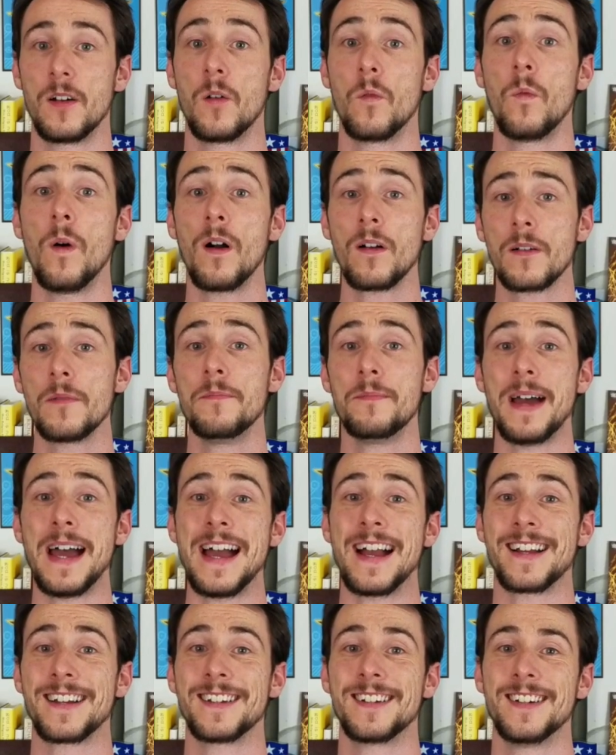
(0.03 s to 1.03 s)
Welcome
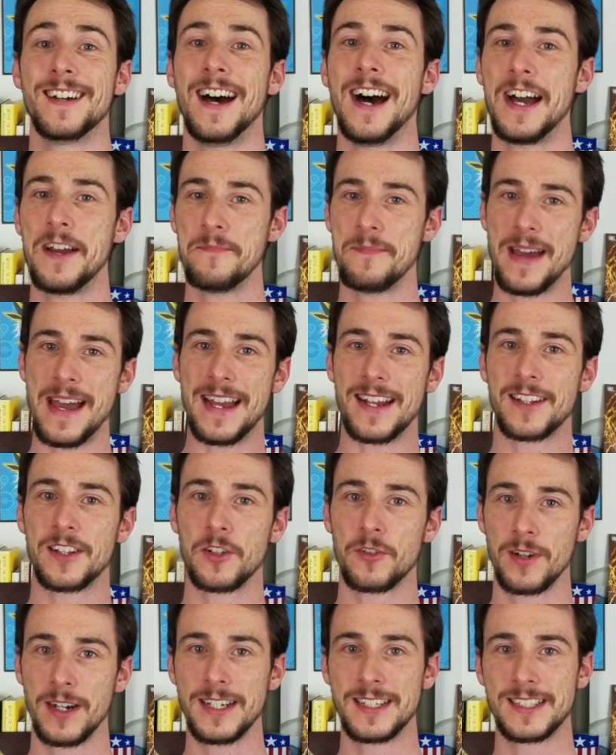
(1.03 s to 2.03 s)
back. I'm Mac, the
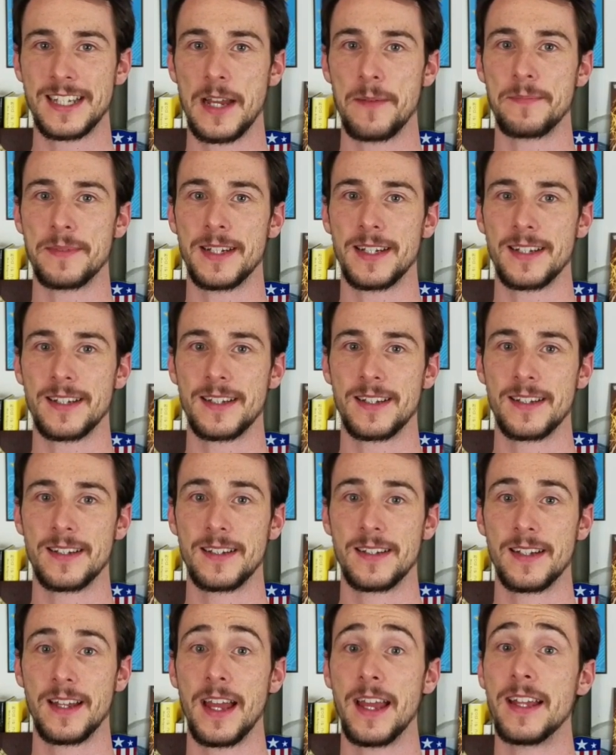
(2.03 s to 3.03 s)
Gray Skeptic,
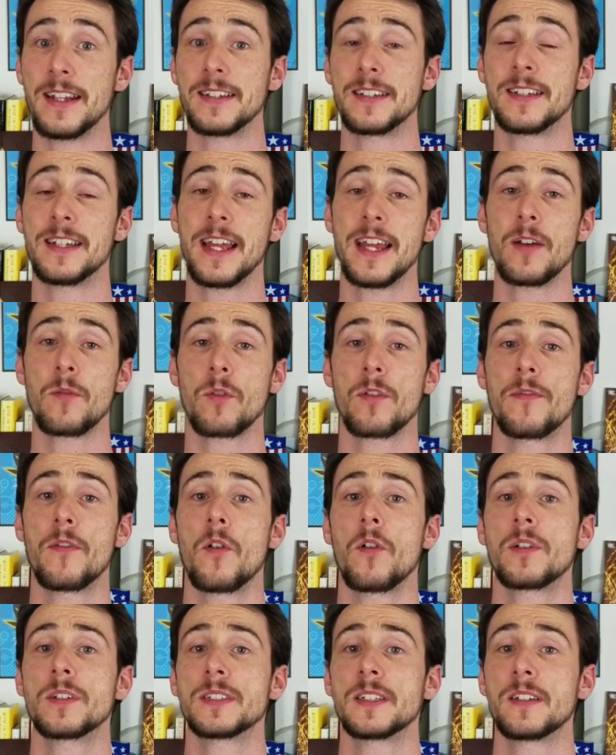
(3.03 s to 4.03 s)
and today we're
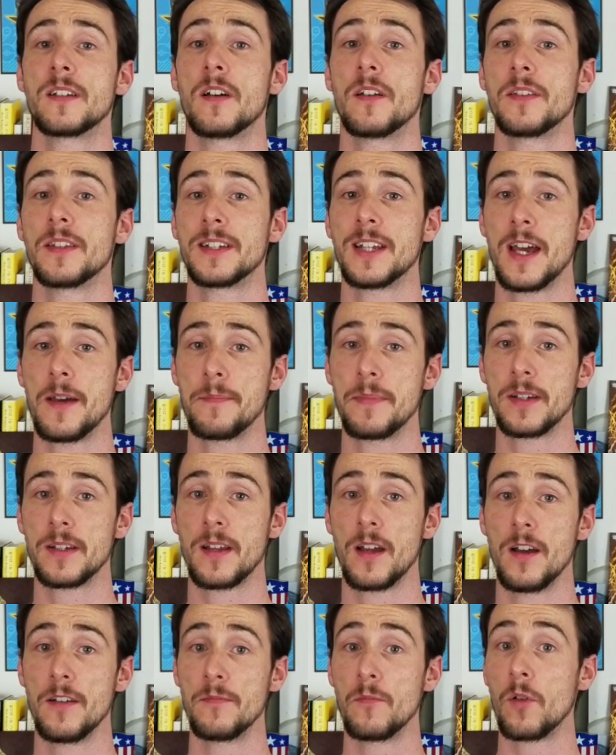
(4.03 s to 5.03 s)
focusing on the topic
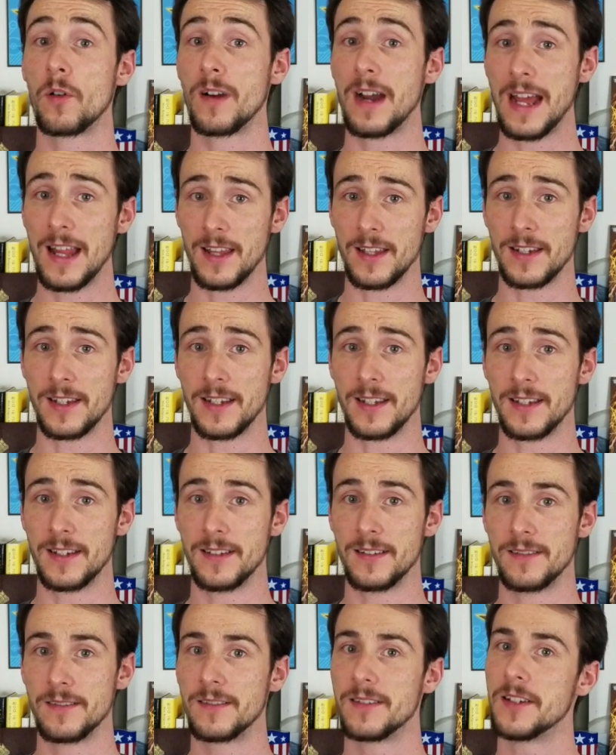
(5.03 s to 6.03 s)
of morality.
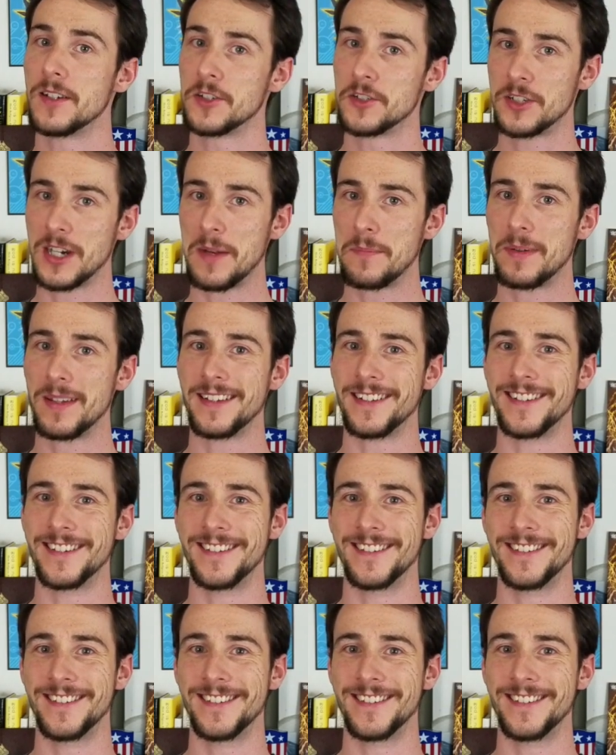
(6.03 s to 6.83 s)
Strap in.